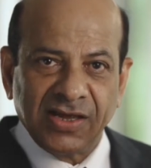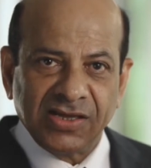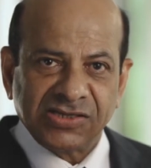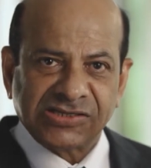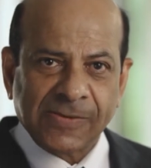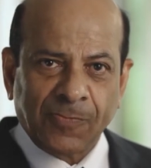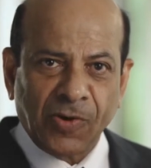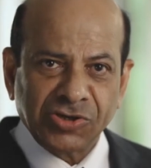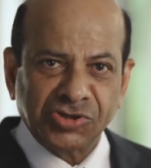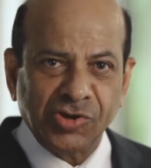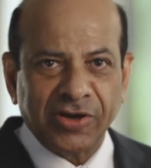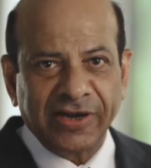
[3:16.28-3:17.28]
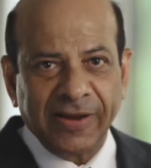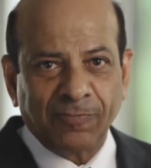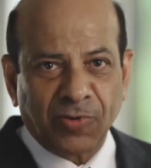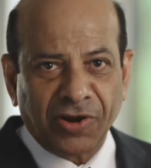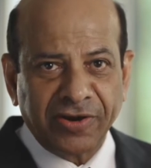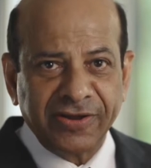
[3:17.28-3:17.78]
Suppose you're an
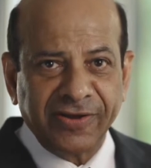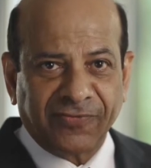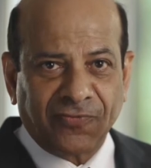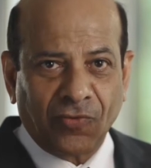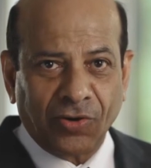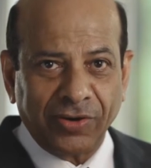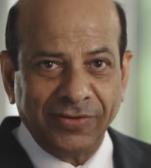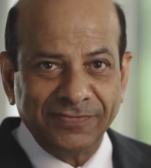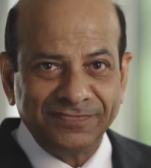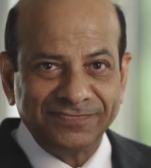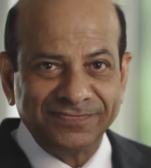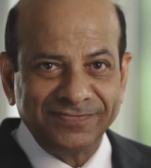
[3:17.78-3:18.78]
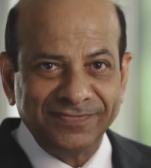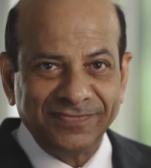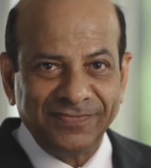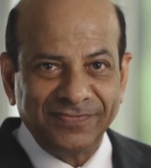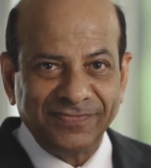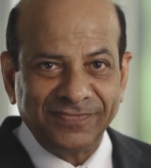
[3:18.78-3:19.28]
employee of Ford
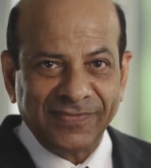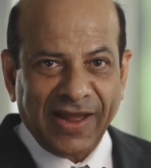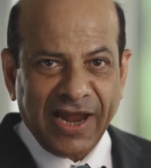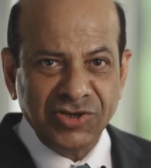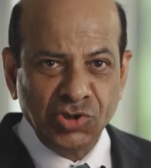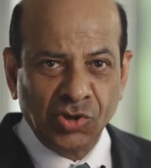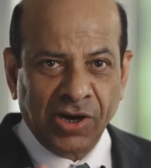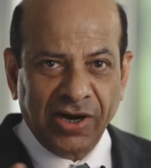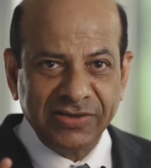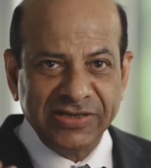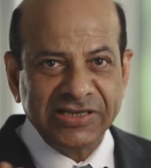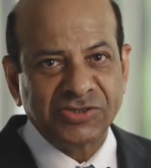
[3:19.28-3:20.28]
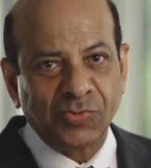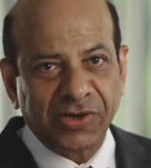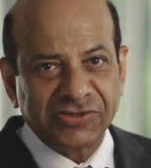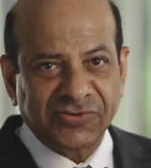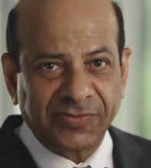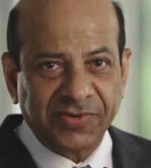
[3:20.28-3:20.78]
and you heard these
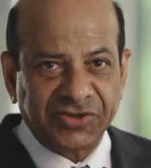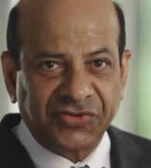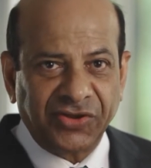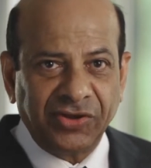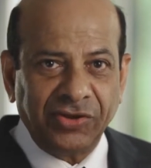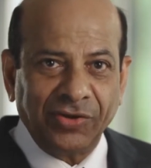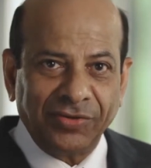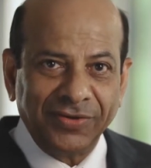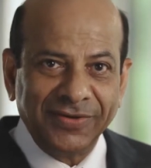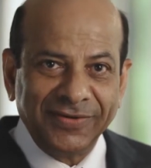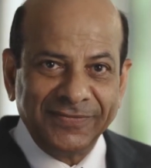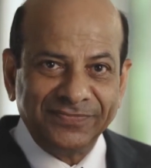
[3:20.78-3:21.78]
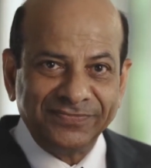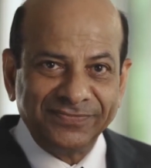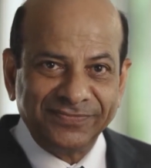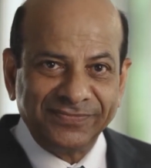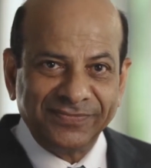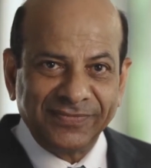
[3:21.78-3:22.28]
words from the CEO.
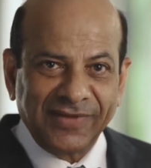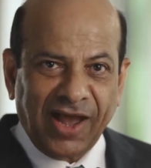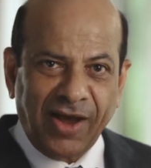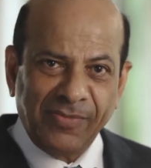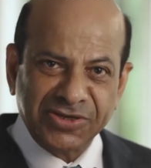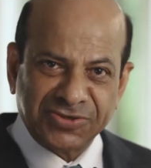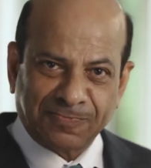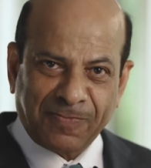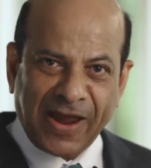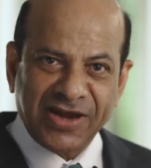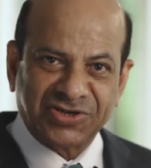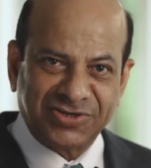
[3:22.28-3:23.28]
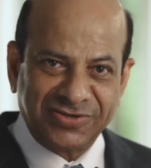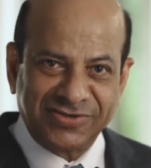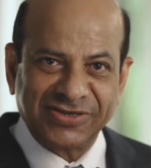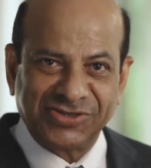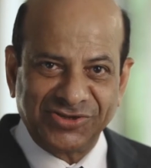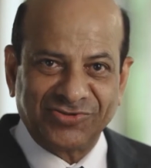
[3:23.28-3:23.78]
How much passion
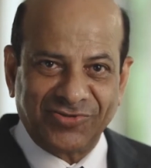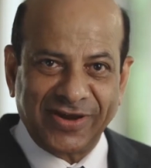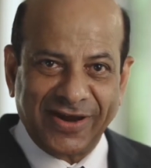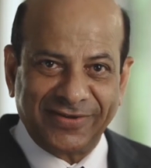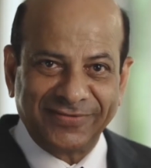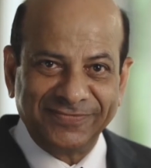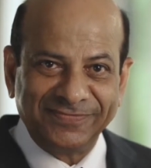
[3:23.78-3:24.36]
does it create?